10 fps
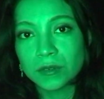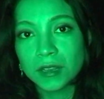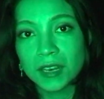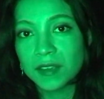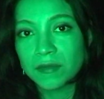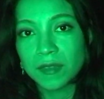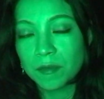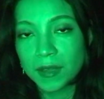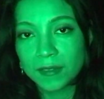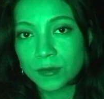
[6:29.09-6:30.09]
leave the
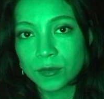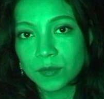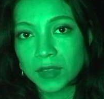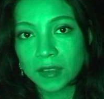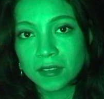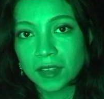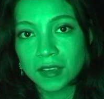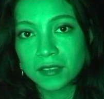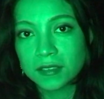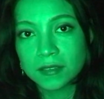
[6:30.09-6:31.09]
bedroom that
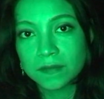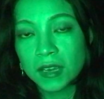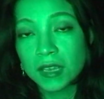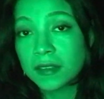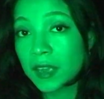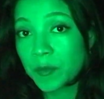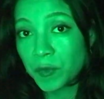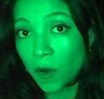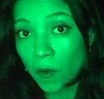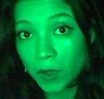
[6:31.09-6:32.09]
night. It kept
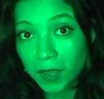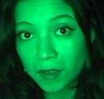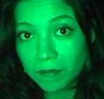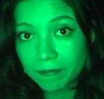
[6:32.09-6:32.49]
going.